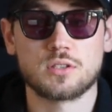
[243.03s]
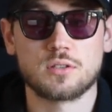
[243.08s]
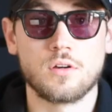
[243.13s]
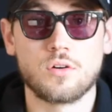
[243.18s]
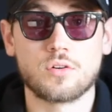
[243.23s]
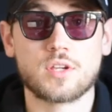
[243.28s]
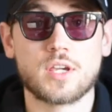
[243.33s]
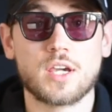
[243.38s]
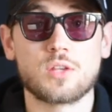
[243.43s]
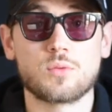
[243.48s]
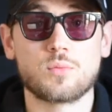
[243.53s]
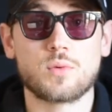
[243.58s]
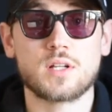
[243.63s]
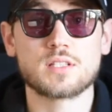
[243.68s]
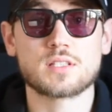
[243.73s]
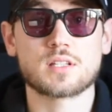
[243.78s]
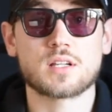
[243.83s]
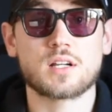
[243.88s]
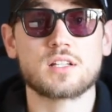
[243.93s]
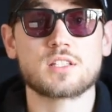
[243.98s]
Okay, and
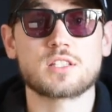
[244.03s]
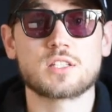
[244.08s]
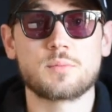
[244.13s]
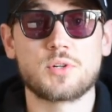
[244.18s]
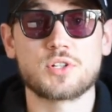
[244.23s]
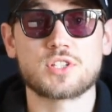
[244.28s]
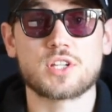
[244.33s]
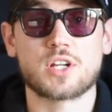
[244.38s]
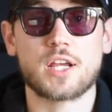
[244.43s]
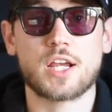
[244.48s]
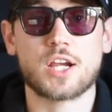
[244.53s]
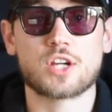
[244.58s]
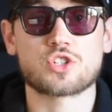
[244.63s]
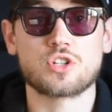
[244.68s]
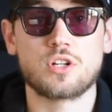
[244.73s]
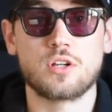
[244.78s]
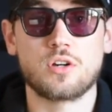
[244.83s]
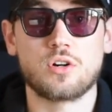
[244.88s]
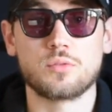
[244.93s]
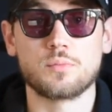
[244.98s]
once customers are
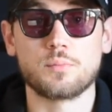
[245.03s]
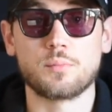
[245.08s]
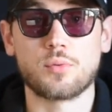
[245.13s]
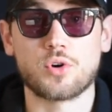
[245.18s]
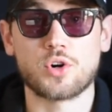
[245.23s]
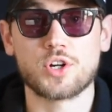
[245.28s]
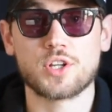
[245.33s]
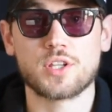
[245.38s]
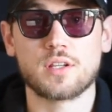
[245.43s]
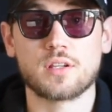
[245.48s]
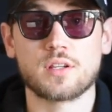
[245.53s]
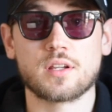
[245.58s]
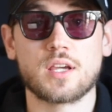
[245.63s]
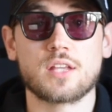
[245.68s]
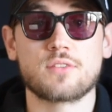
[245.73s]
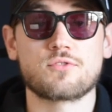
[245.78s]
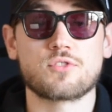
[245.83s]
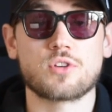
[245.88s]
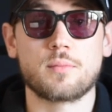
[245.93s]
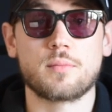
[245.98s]
actually on board and
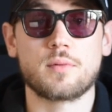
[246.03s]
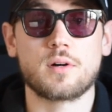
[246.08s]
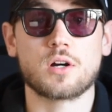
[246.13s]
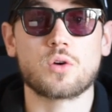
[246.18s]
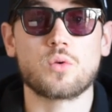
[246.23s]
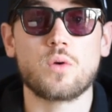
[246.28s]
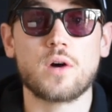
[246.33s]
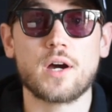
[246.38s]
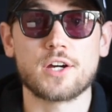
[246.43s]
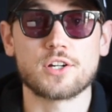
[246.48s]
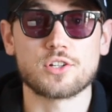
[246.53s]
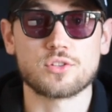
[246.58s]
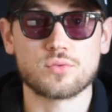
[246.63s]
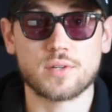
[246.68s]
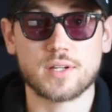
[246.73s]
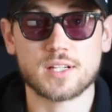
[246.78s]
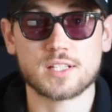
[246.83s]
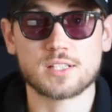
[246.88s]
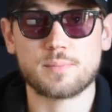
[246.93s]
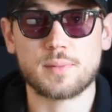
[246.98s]
get from acquire to
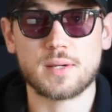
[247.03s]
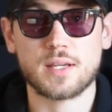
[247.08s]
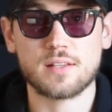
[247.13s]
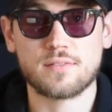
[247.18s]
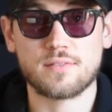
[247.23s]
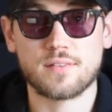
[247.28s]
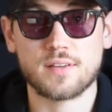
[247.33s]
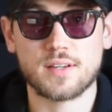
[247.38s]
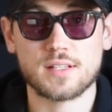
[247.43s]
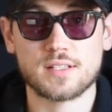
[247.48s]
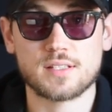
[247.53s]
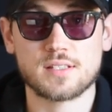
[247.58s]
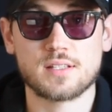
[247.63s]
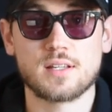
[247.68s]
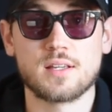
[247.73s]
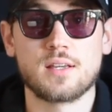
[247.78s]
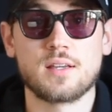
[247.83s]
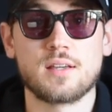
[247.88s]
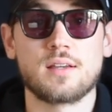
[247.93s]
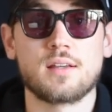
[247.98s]
expand phase,
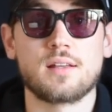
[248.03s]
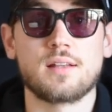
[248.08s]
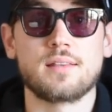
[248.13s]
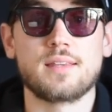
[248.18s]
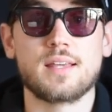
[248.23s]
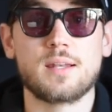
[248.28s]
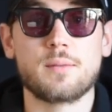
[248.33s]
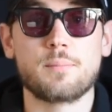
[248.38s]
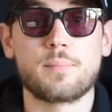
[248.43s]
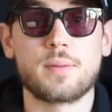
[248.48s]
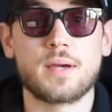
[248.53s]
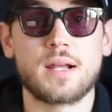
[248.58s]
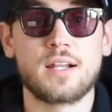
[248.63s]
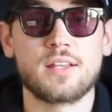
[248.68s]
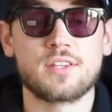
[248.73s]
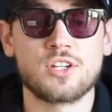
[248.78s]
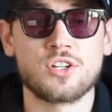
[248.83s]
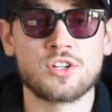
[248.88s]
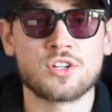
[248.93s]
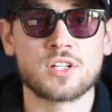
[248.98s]
then
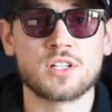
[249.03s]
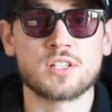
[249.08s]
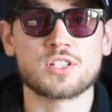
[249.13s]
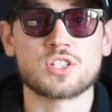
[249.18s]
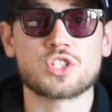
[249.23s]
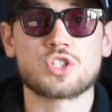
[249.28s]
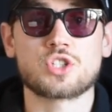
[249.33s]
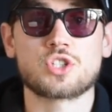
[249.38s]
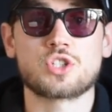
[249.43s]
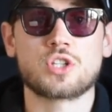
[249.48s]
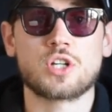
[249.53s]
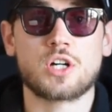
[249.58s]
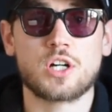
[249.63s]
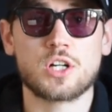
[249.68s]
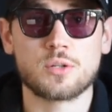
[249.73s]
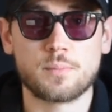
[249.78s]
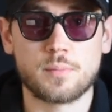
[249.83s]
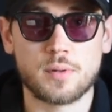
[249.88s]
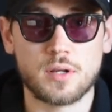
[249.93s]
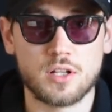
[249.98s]
Palantir can
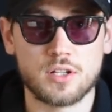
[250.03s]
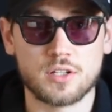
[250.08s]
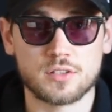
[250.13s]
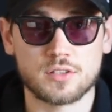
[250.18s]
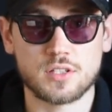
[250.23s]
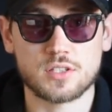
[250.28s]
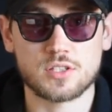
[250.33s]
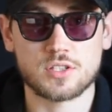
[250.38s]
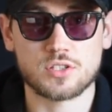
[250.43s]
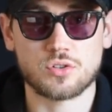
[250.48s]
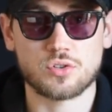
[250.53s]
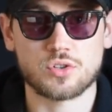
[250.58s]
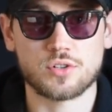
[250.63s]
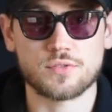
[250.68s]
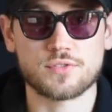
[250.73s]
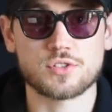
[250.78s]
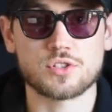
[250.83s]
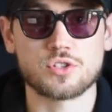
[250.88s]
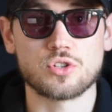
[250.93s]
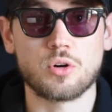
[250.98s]
start building this sort of
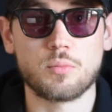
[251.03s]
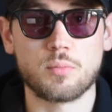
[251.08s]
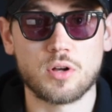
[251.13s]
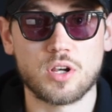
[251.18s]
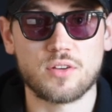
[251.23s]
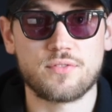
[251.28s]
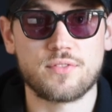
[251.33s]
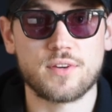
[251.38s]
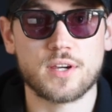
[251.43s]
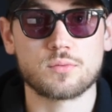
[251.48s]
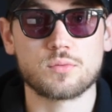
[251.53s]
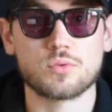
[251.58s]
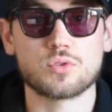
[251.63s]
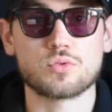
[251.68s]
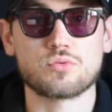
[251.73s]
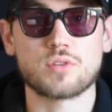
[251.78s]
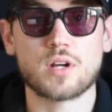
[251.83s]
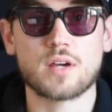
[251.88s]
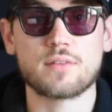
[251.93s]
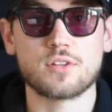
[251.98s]
snowball effect with
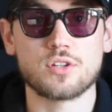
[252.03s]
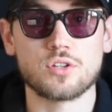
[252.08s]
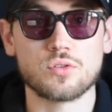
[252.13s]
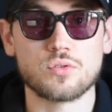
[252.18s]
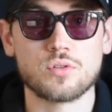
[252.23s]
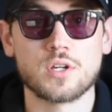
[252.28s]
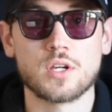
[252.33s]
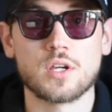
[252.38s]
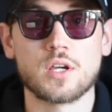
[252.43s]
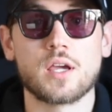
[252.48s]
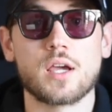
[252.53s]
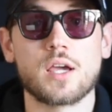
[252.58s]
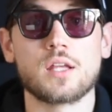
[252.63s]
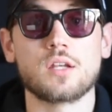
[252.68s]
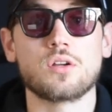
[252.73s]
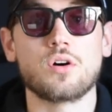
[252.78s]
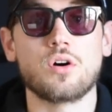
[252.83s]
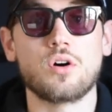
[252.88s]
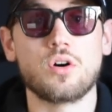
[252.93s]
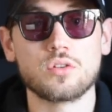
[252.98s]
revenue, and
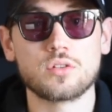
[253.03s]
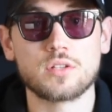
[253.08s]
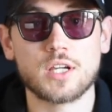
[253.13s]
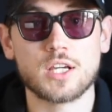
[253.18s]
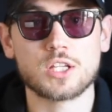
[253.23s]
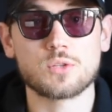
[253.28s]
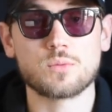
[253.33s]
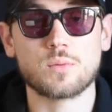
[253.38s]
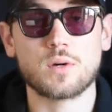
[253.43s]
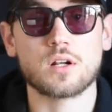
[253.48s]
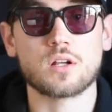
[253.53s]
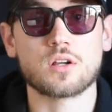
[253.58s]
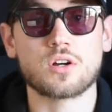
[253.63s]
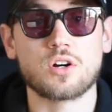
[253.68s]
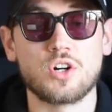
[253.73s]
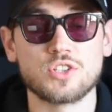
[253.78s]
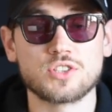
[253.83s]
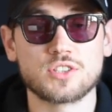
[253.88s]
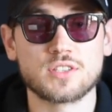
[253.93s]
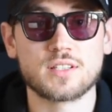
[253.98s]
all that while
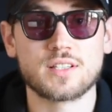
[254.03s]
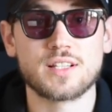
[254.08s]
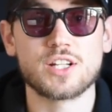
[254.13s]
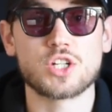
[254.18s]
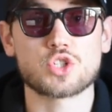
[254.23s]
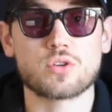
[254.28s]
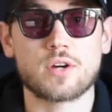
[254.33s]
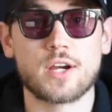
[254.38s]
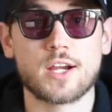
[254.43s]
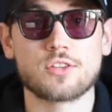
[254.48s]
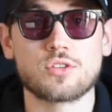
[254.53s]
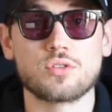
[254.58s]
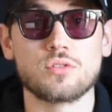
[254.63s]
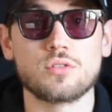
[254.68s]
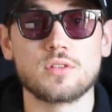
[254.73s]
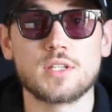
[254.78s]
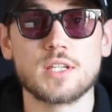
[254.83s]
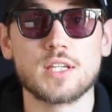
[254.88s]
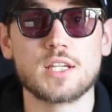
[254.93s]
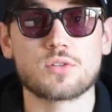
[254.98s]
constantly trying to
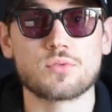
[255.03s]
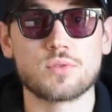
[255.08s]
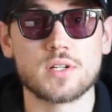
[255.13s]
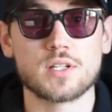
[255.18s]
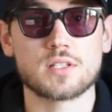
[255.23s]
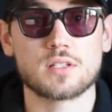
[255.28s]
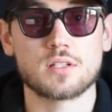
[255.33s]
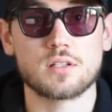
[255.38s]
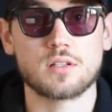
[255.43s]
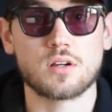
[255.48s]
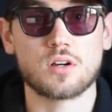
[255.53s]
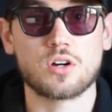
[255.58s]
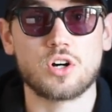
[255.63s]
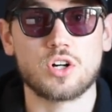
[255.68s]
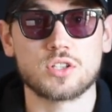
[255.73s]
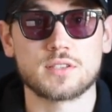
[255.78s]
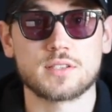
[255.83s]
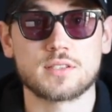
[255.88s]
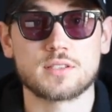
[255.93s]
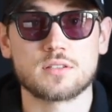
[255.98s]
decrease the
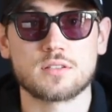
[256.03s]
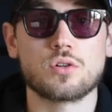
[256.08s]
costs.